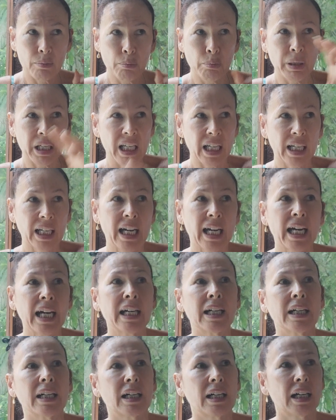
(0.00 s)
being
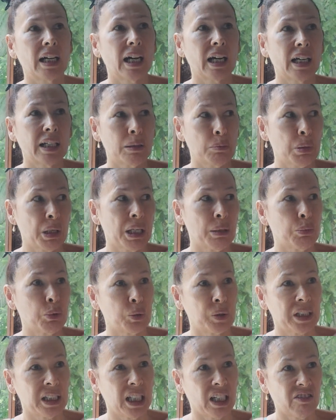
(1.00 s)
at other
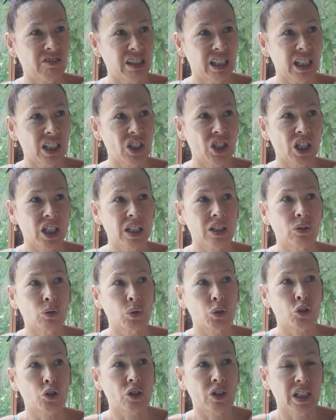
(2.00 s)
people and their energy
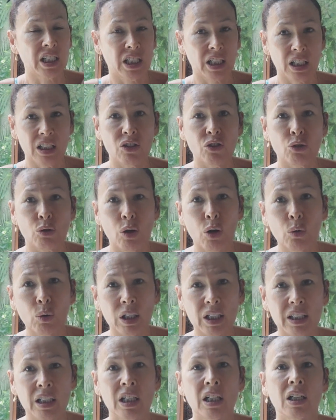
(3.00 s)
or trying to control
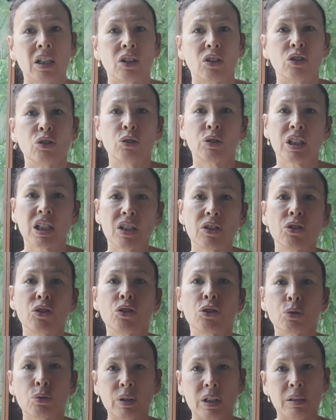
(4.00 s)
it. You can
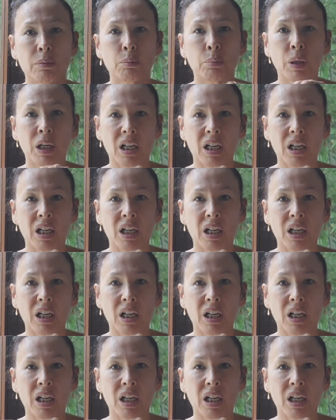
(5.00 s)
do it